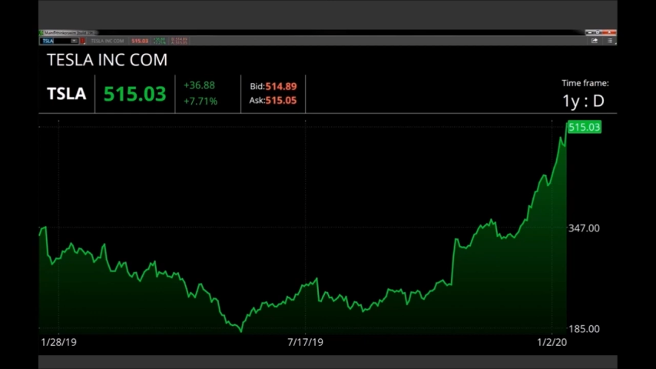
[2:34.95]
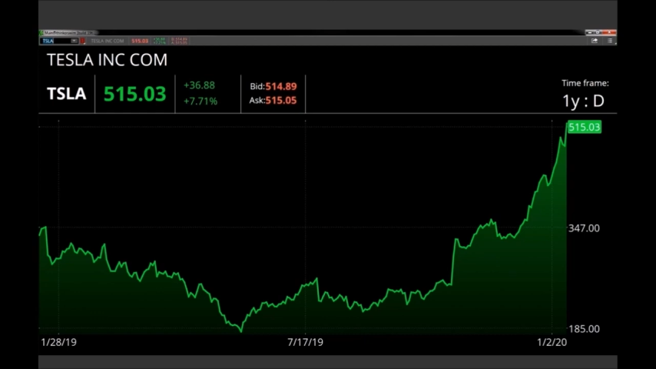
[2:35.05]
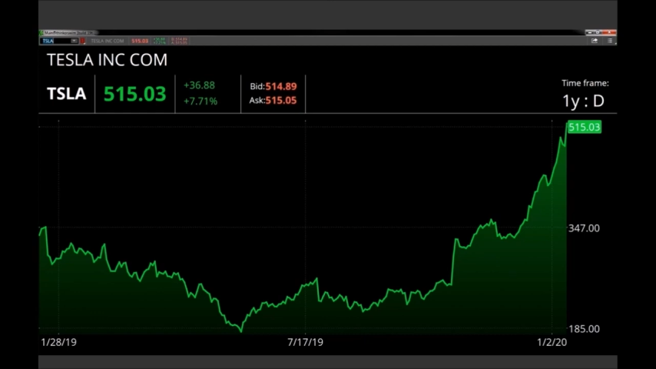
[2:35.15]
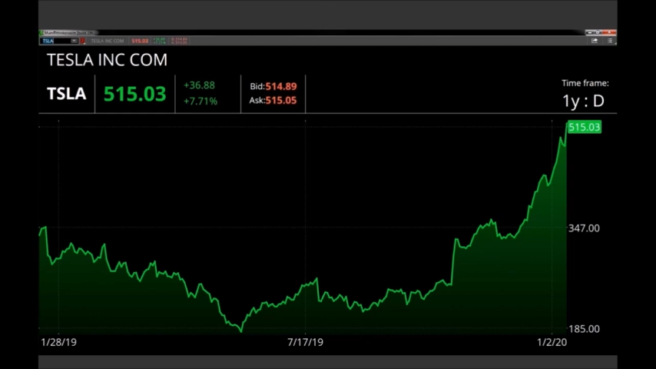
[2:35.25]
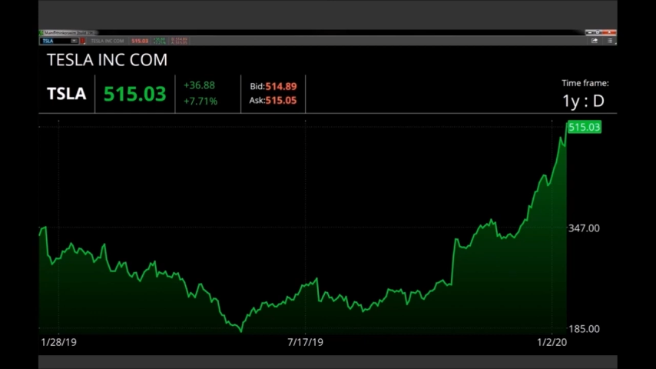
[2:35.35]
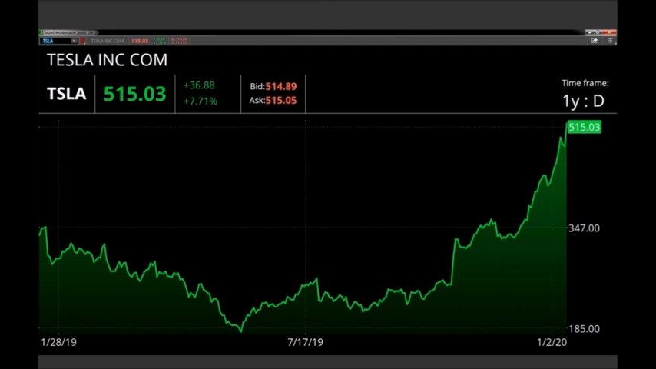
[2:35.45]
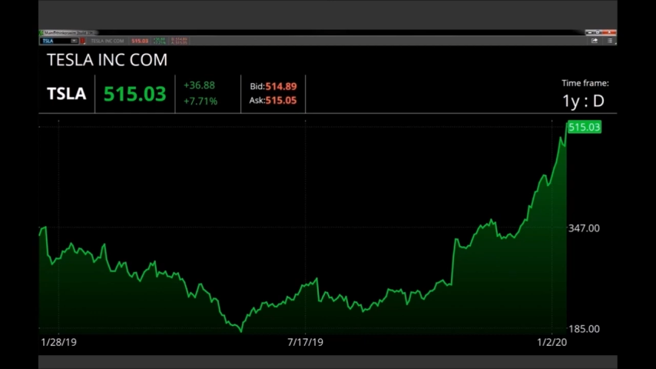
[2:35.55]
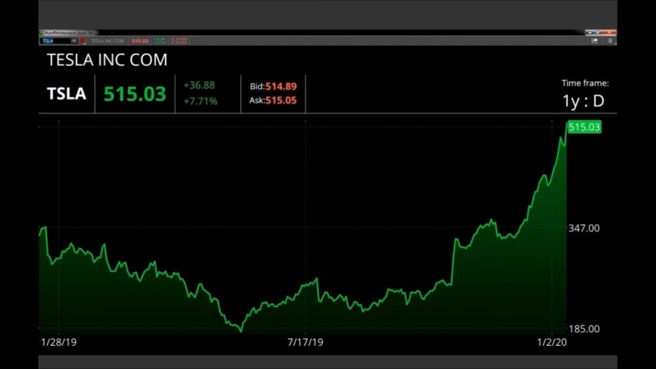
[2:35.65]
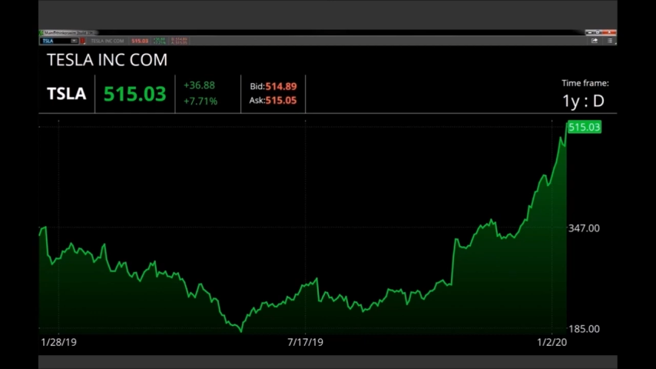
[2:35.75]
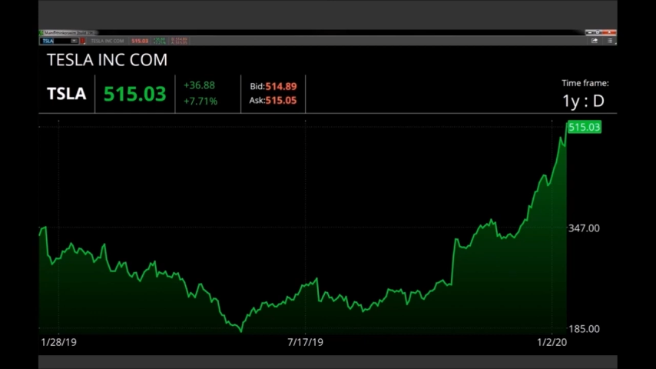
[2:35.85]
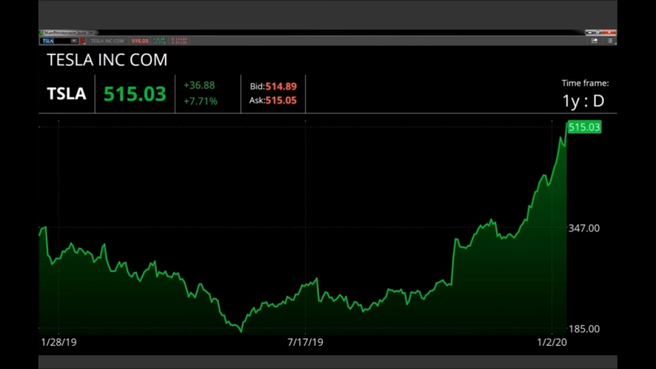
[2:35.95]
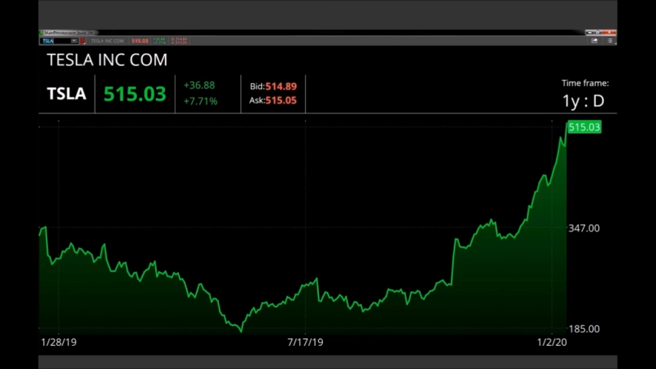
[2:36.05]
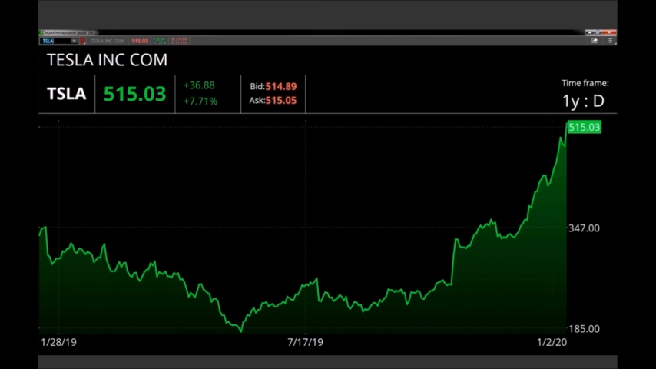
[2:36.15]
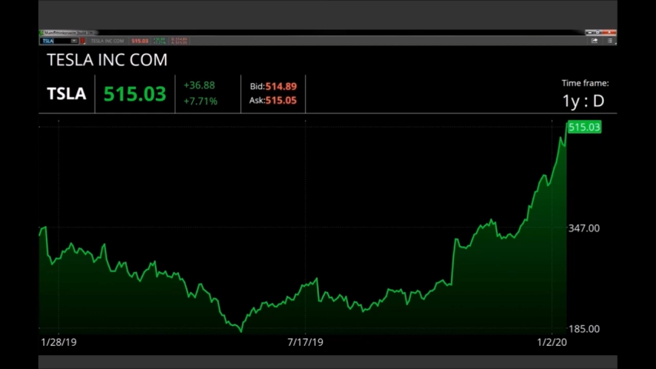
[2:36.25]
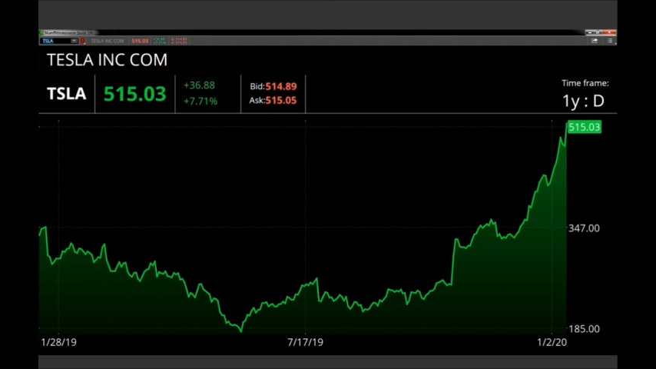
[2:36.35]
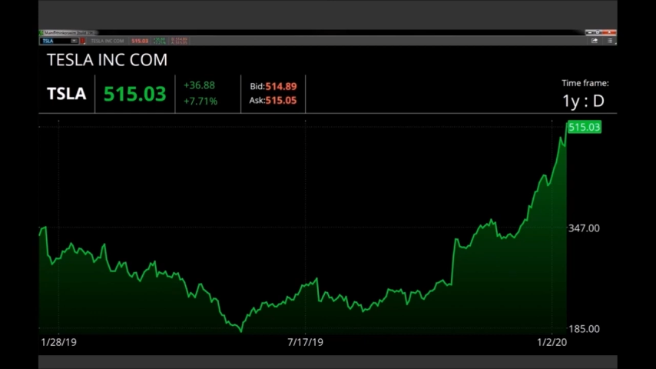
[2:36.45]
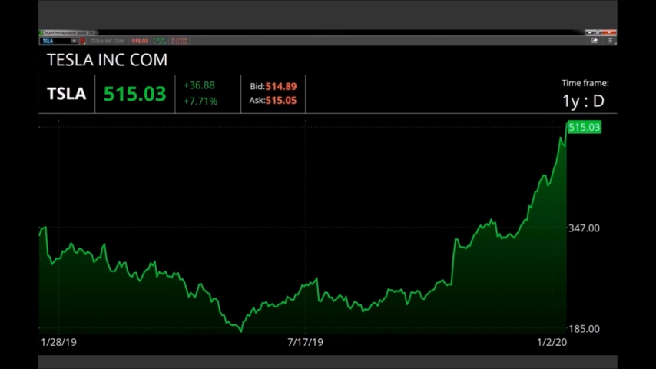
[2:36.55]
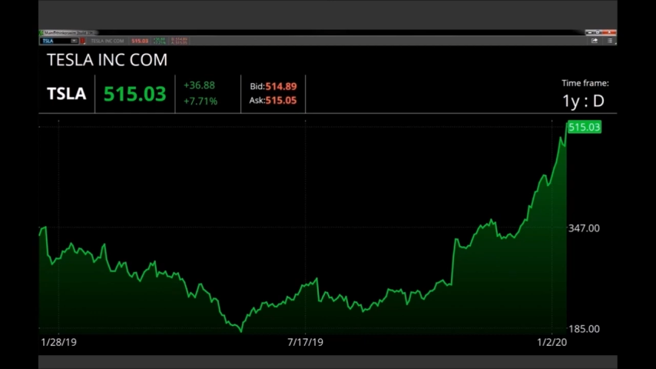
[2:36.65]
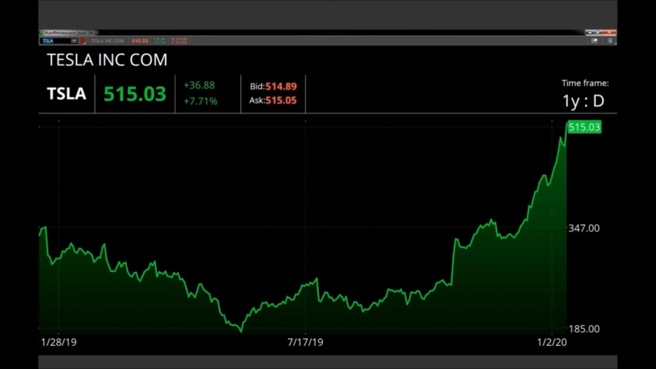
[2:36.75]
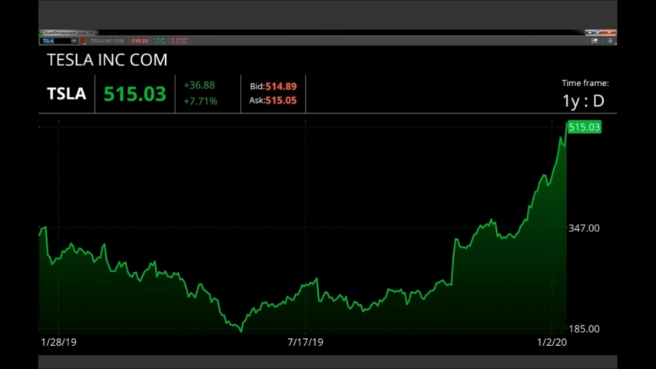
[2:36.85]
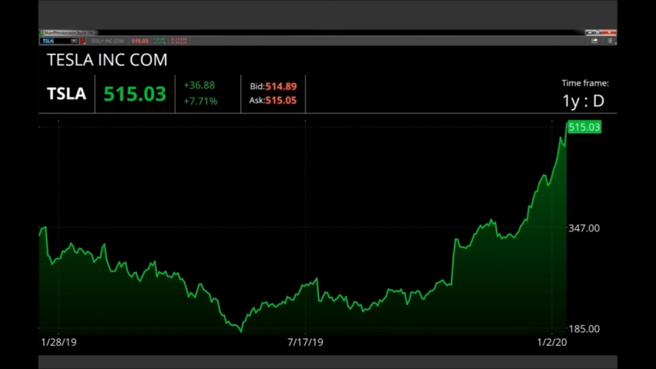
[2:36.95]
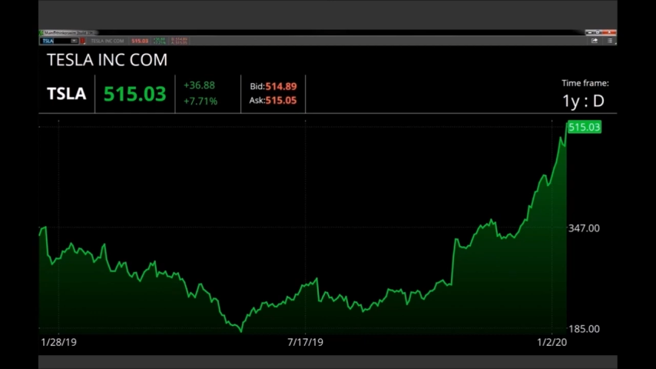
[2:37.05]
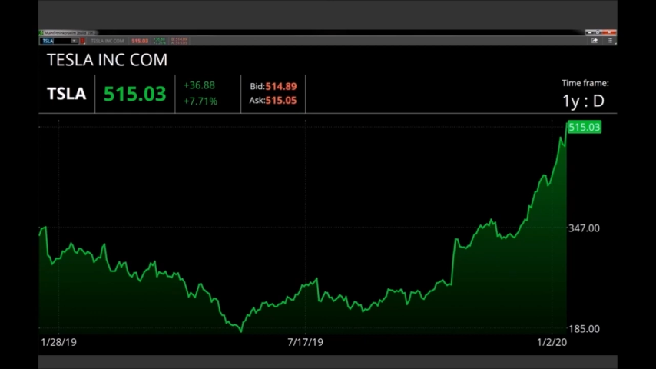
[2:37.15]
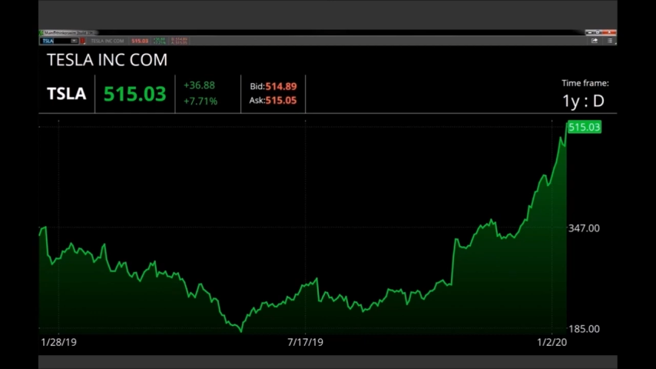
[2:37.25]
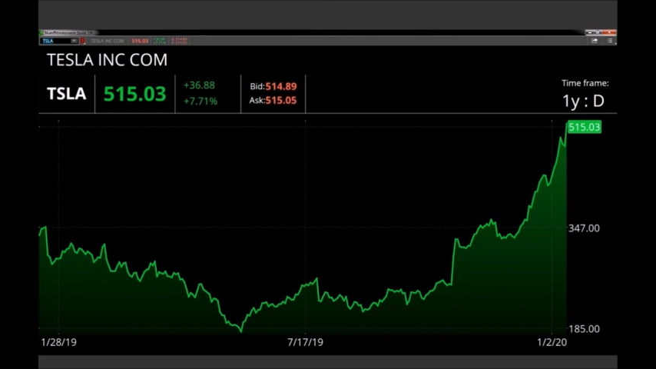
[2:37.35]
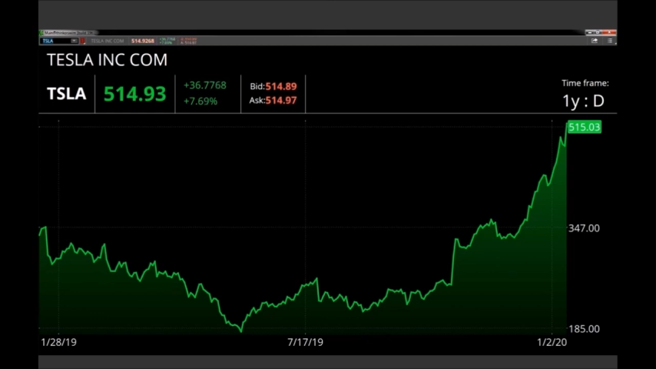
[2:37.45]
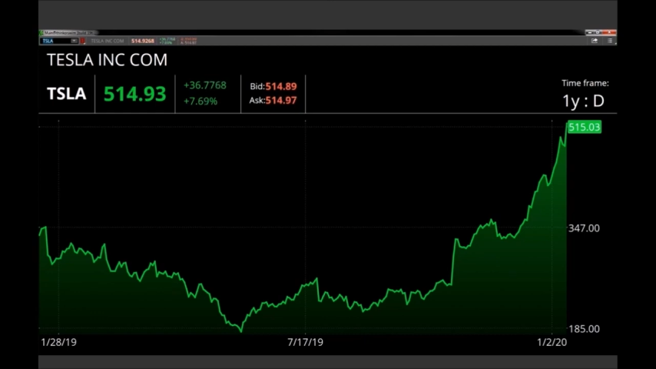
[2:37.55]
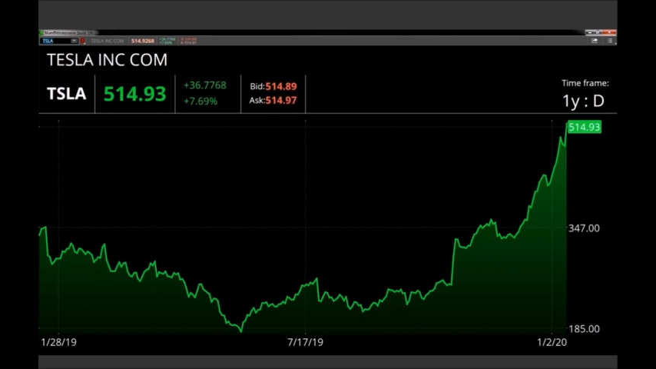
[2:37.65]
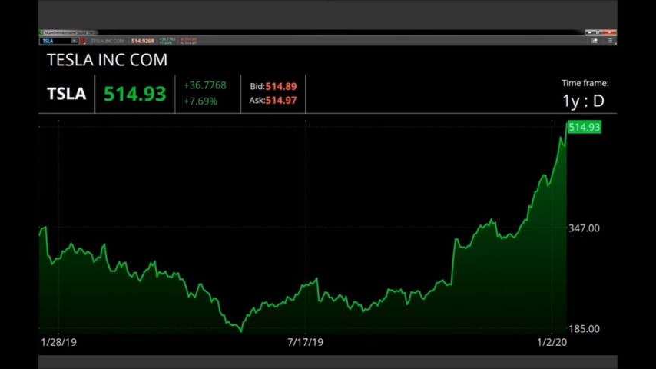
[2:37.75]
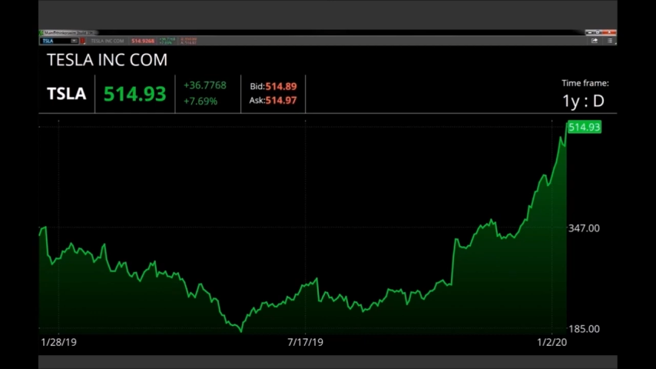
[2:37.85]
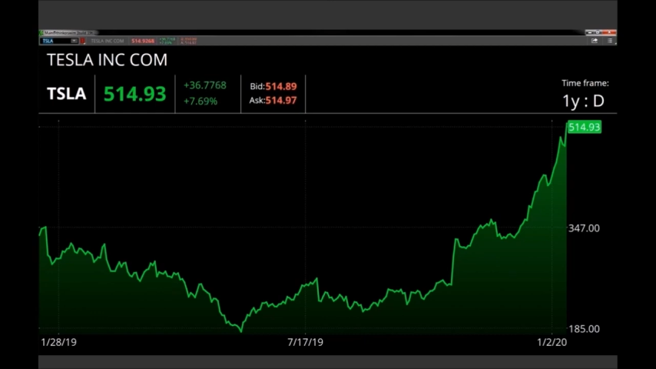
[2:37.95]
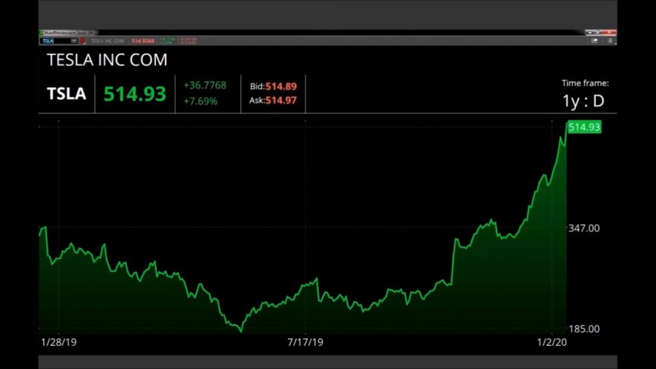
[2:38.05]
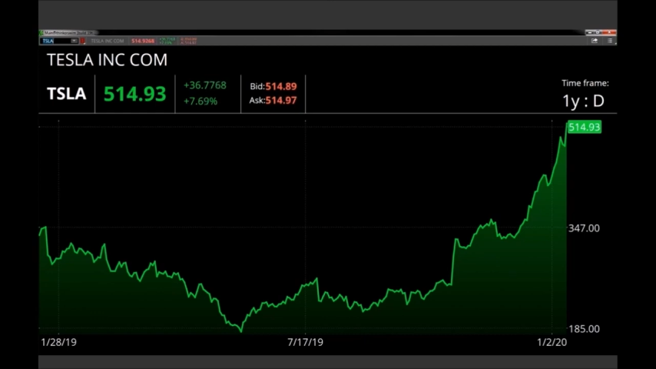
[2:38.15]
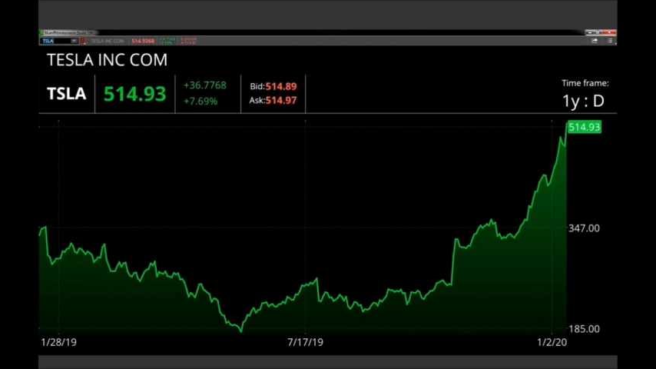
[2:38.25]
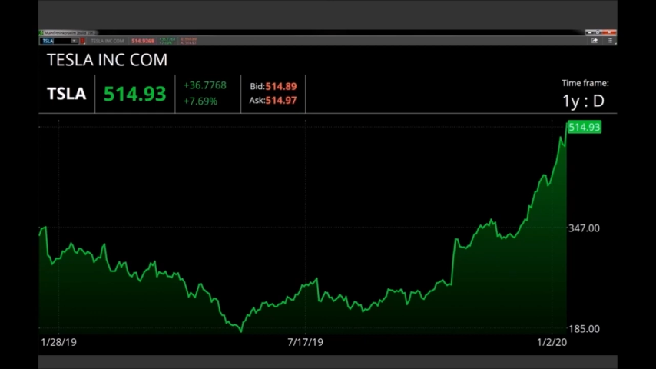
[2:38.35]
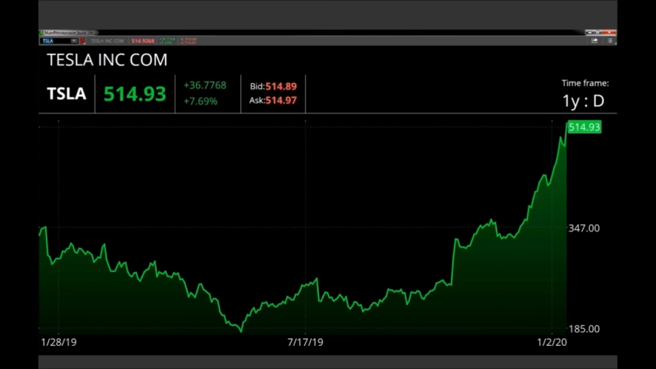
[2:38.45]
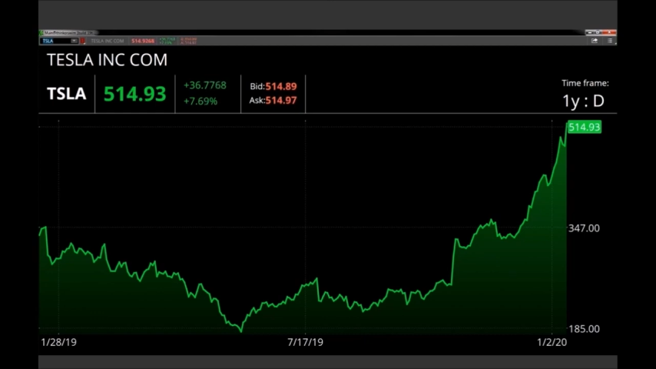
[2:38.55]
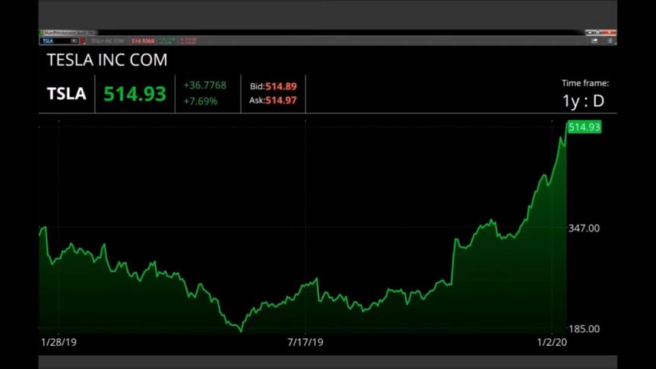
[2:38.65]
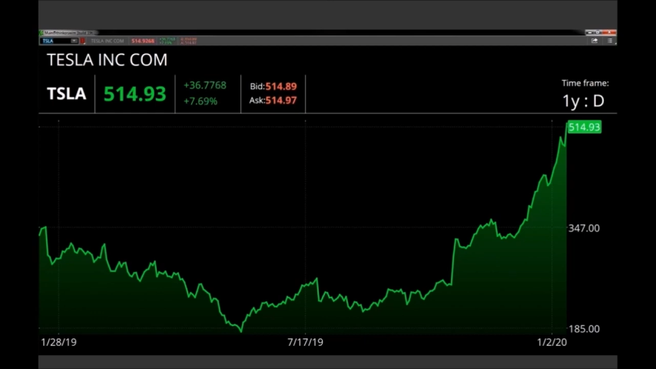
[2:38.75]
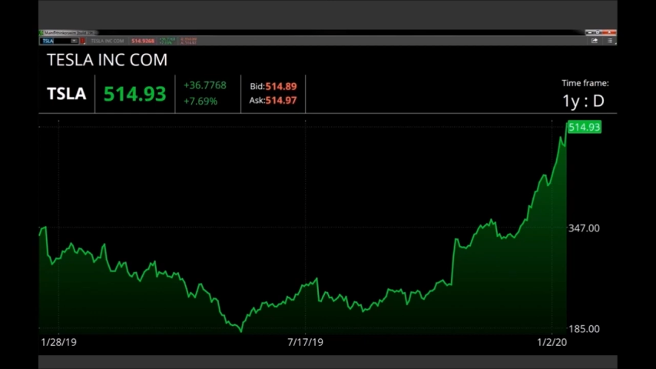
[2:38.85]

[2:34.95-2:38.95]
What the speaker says: Nobody's mouth can be seen.